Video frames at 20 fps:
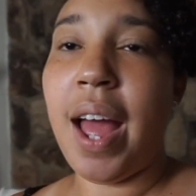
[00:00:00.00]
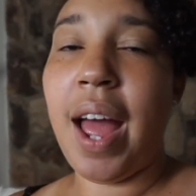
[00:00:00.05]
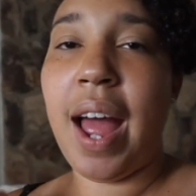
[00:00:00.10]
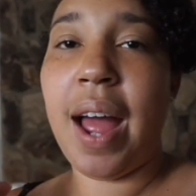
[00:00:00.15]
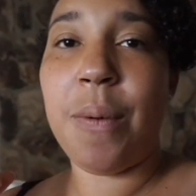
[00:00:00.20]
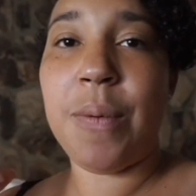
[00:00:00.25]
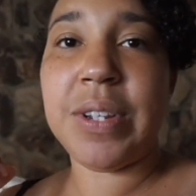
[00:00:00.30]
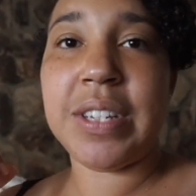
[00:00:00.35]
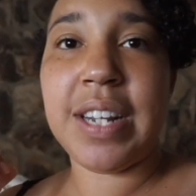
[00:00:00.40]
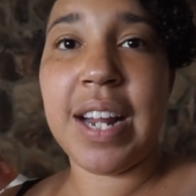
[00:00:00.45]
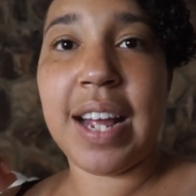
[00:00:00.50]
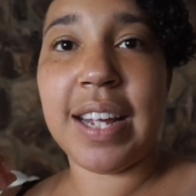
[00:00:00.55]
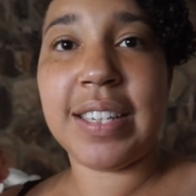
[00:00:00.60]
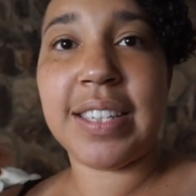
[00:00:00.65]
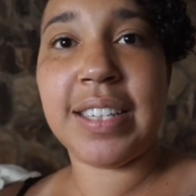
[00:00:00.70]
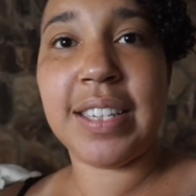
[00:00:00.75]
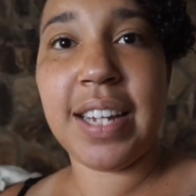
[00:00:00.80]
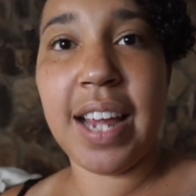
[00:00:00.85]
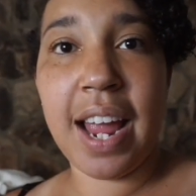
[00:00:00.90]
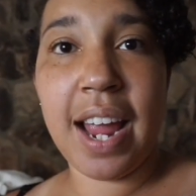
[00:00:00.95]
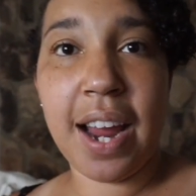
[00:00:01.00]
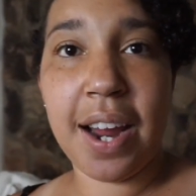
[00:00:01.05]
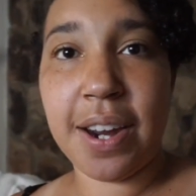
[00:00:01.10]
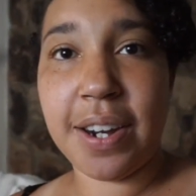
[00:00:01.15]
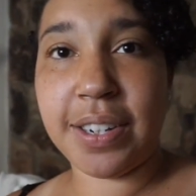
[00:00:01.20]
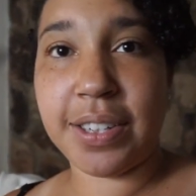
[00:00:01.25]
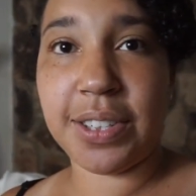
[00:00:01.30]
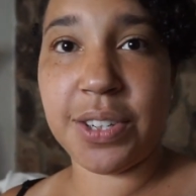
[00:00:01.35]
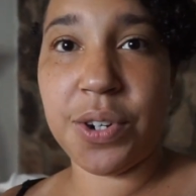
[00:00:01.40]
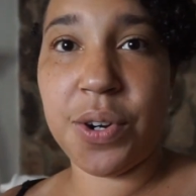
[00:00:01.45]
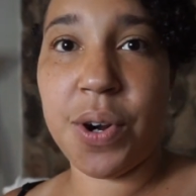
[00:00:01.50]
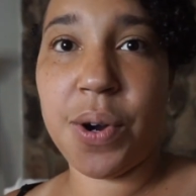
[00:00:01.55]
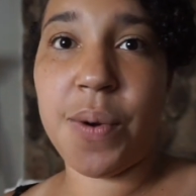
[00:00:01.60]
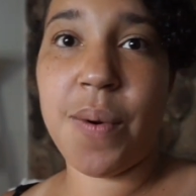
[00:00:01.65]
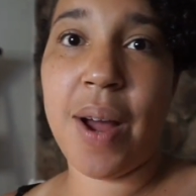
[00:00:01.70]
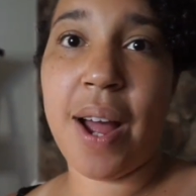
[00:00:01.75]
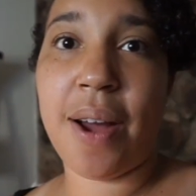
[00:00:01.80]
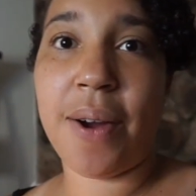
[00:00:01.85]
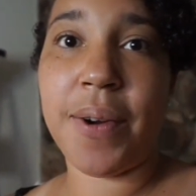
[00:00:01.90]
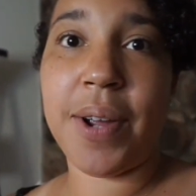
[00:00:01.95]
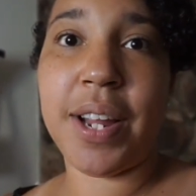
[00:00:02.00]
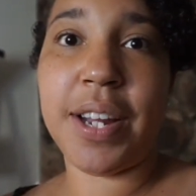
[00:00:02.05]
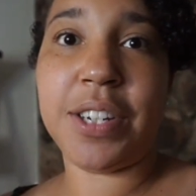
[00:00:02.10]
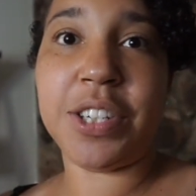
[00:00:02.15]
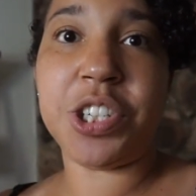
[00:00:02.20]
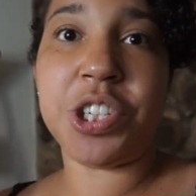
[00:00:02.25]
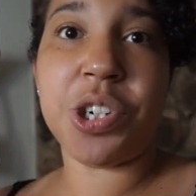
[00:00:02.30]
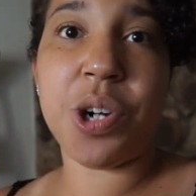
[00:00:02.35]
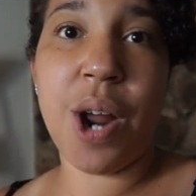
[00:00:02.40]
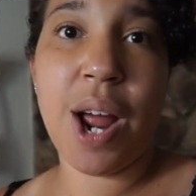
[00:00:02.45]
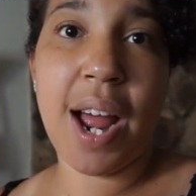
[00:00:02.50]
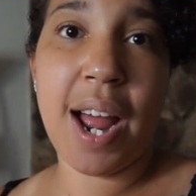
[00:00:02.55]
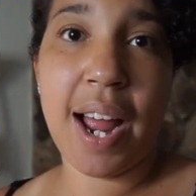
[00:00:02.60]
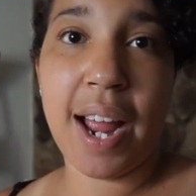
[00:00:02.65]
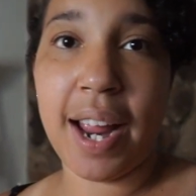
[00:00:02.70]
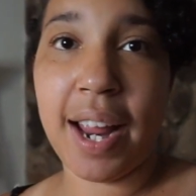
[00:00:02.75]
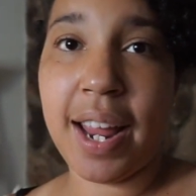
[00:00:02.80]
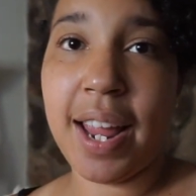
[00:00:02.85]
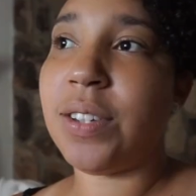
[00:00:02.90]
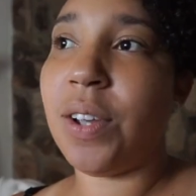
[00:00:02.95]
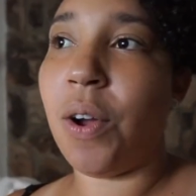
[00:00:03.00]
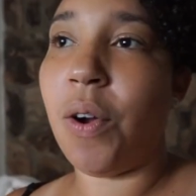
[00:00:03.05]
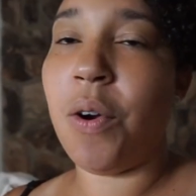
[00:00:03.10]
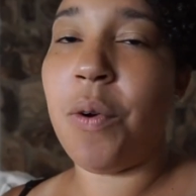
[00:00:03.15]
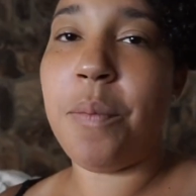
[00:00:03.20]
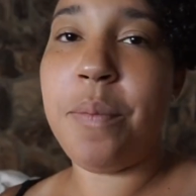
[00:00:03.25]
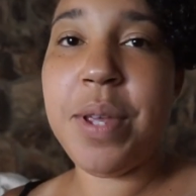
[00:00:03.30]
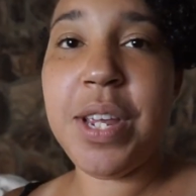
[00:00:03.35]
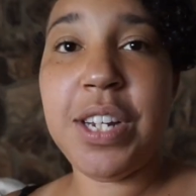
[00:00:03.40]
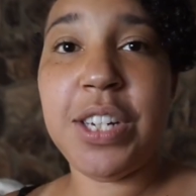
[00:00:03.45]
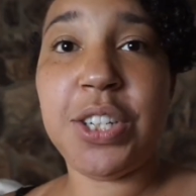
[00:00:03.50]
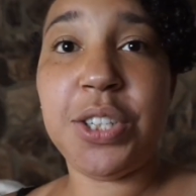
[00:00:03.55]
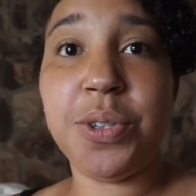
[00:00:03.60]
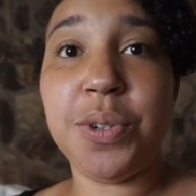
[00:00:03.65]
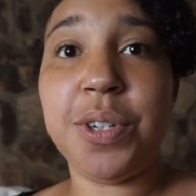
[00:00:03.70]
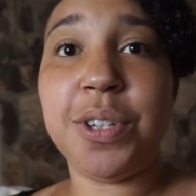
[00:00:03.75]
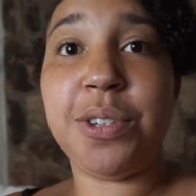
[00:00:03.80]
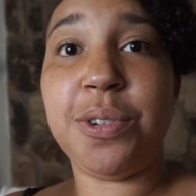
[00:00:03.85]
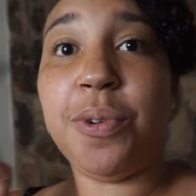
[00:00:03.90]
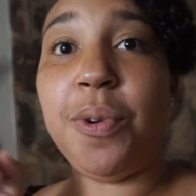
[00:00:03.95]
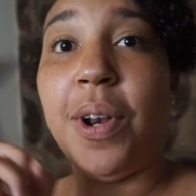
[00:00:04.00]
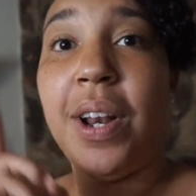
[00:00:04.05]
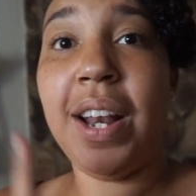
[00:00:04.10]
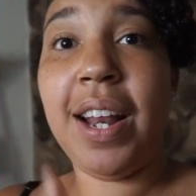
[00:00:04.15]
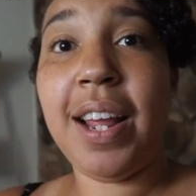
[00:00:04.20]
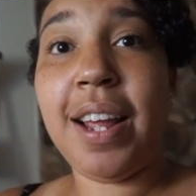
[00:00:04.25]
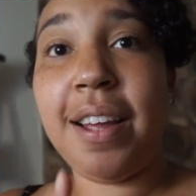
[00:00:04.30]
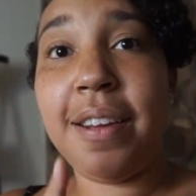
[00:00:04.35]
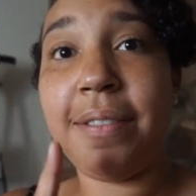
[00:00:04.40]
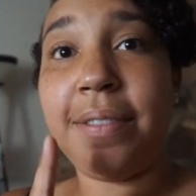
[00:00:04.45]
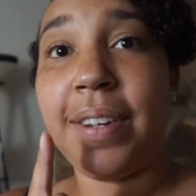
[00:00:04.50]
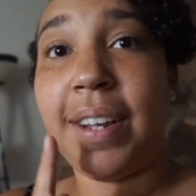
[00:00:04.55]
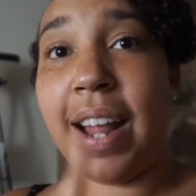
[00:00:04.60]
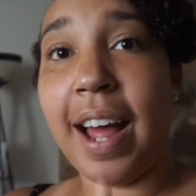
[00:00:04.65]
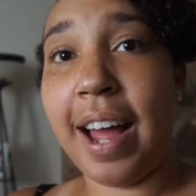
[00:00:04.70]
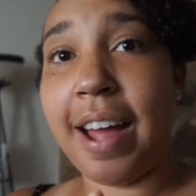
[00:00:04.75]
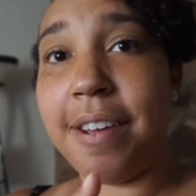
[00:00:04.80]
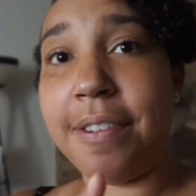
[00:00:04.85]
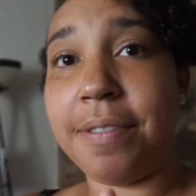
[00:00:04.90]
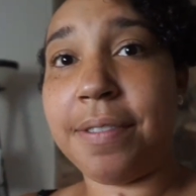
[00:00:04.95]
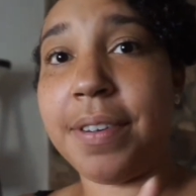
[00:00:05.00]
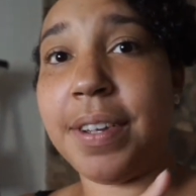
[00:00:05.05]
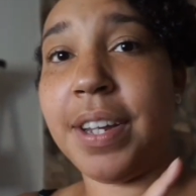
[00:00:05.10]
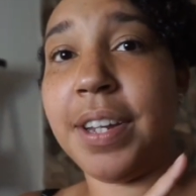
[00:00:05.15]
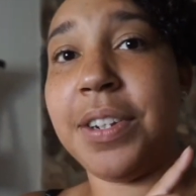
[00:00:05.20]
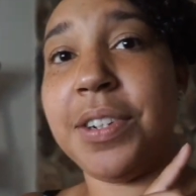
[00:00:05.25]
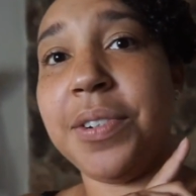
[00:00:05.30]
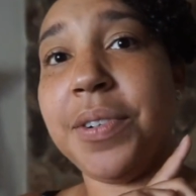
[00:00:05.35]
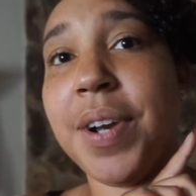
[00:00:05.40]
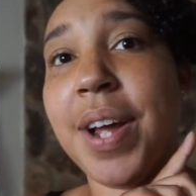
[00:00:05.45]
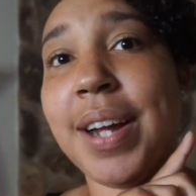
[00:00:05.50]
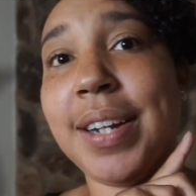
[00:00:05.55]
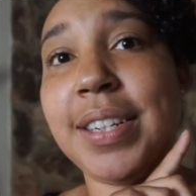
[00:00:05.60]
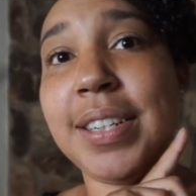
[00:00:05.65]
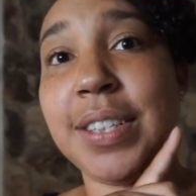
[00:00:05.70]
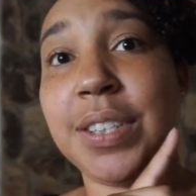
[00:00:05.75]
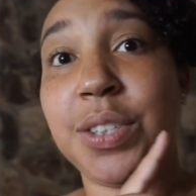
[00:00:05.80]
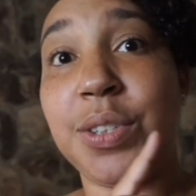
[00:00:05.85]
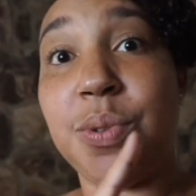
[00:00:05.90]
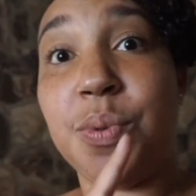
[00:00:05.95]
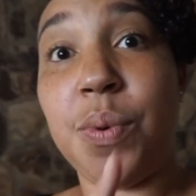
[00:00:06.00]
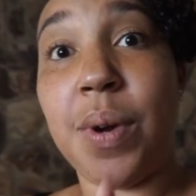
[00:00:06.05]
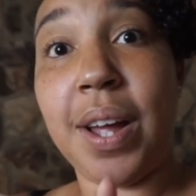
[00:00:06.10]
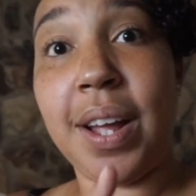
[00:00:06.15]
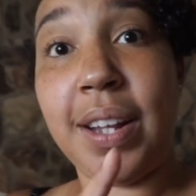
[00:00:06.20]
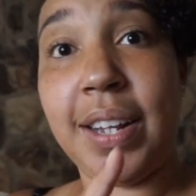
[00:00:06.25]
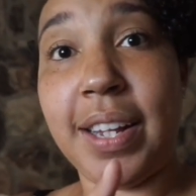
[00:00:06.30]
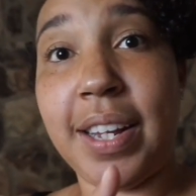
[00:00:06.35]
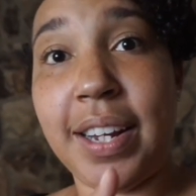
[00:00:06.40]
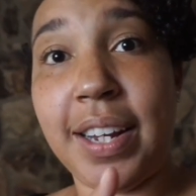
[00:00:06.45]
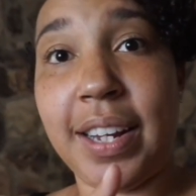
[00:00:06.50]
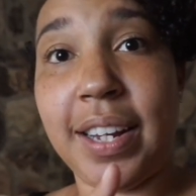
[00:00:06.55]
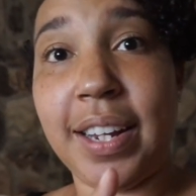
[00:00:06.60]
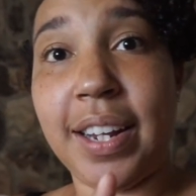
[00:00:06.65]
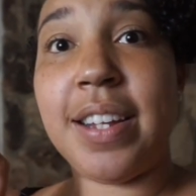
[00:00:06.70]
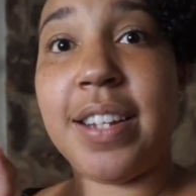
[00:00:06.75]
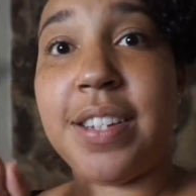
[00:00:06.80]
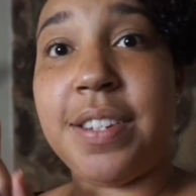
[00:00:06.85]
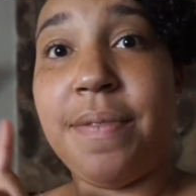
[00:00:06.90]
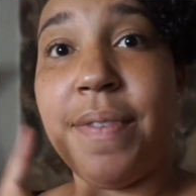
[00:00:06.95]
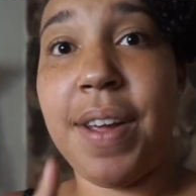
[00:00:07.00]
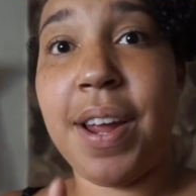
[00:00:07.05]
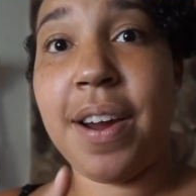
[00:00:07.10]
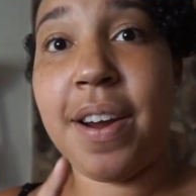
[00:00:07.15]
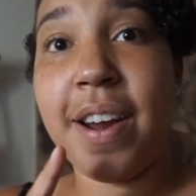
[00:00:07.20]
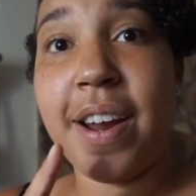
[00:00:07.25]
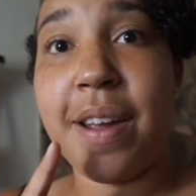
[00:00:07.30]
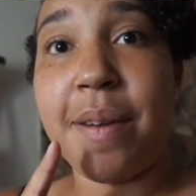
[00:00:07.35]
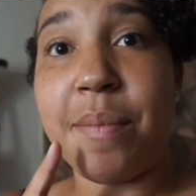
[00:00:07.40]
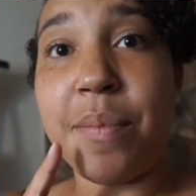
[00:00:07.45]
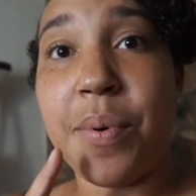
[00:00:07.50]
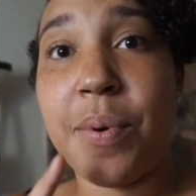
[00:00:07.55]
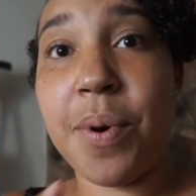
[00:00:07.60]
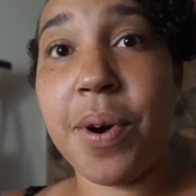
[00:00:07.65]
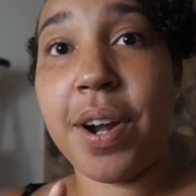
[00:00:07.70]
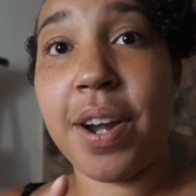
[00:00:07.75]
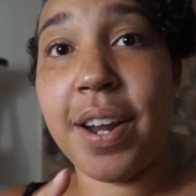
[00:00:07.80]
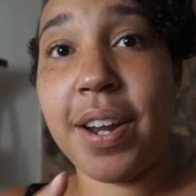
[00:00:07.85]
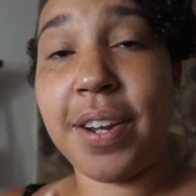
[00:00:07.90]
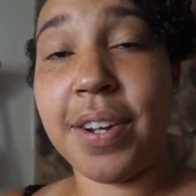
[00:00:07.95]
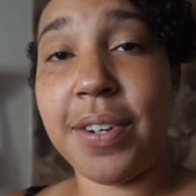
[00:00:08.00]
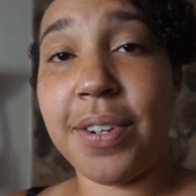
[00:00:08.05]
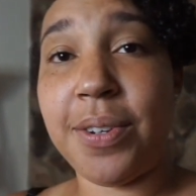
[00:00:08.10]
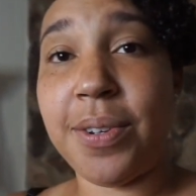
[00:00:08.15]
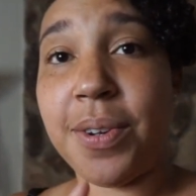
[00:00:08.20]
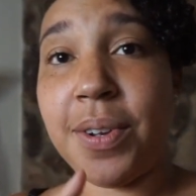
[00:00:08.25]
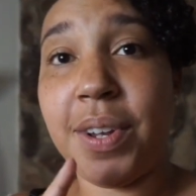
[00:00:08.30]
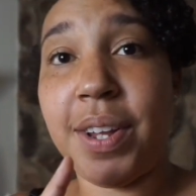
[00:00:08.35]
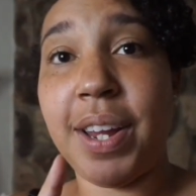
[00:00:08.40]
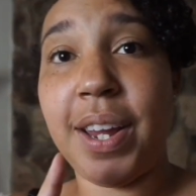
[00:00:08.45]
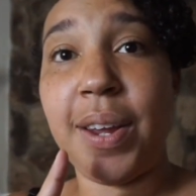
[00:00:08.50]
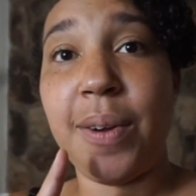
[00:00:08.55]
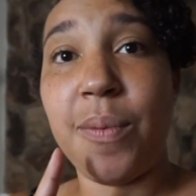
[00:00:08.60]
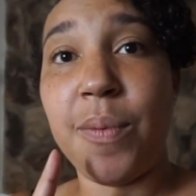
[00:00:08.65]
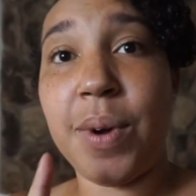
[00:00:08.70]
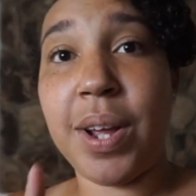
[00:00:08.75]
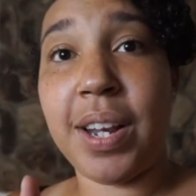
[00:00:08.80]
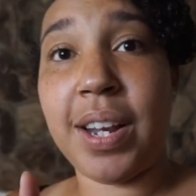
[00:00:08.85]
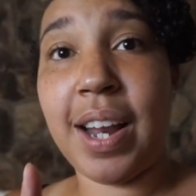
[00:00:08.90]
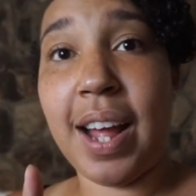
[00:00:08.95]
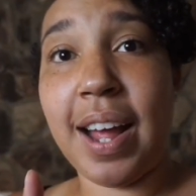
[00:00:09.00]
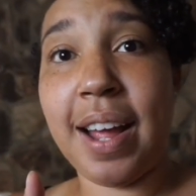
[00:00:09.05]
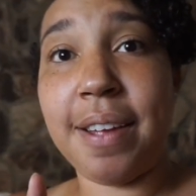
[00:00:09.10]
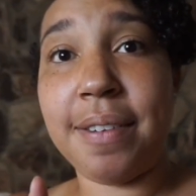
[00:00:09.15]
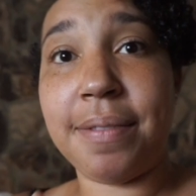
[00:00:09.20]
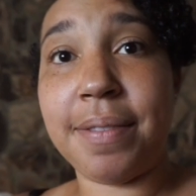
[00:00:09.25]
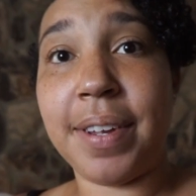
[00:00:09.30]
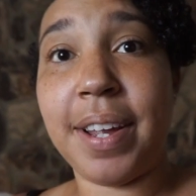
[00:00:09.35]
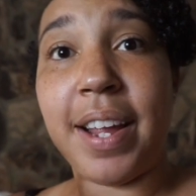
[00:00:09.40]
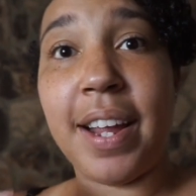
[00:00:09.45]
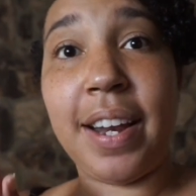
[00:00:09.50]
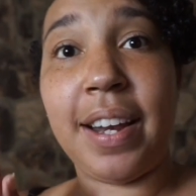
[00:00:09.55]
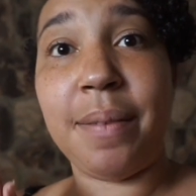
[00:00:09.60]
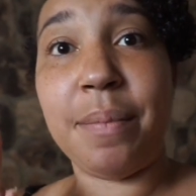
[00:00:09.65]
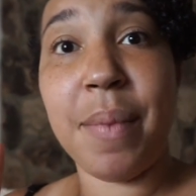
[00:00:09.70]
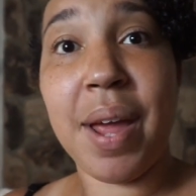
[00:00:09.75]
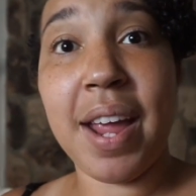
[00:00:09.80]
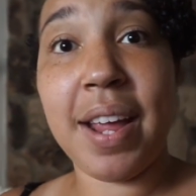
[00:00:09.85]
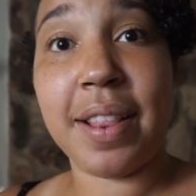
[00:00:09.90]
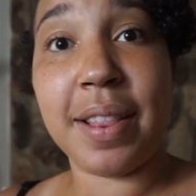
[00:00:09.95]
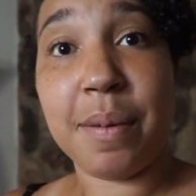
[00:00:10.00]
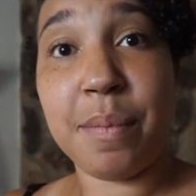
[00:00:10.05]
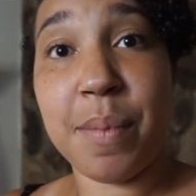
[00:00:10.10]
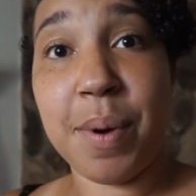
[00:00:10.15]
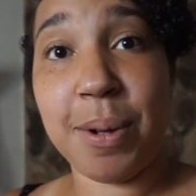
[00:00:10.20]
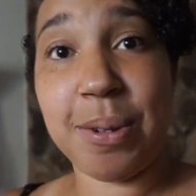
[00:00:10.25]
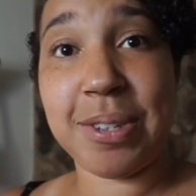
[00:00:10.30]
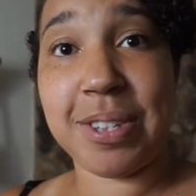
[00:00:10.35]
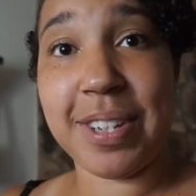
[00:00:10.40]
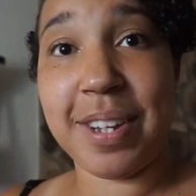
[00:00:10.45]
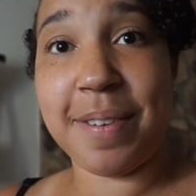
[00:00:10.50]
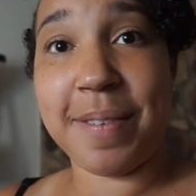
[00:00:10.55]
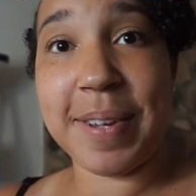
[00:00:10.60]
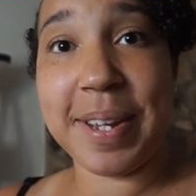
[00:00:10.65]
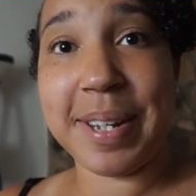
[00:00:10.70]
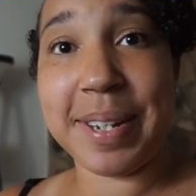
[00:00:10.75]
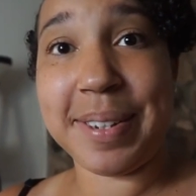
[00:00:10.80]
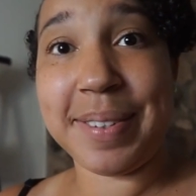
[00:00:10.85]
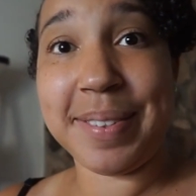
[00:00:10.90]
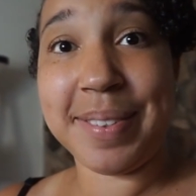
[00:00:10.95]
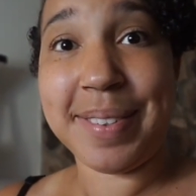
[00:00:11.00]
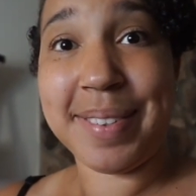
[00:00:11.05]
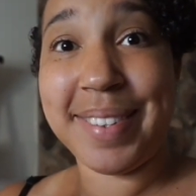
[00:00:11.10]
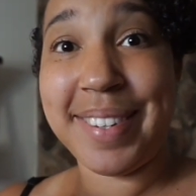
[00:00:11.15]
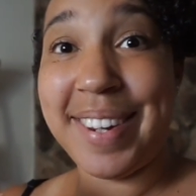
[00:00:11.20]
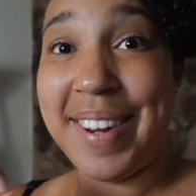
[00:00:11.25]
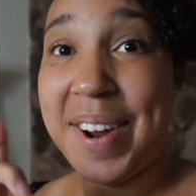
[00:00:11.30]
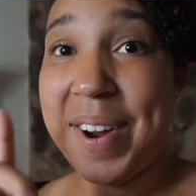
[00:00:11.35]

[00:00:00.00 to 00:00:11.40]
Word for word: I was not scared to go out and try. So be sure to live life and do not just dwell in it. It's very important. You only get one life and make the most of it.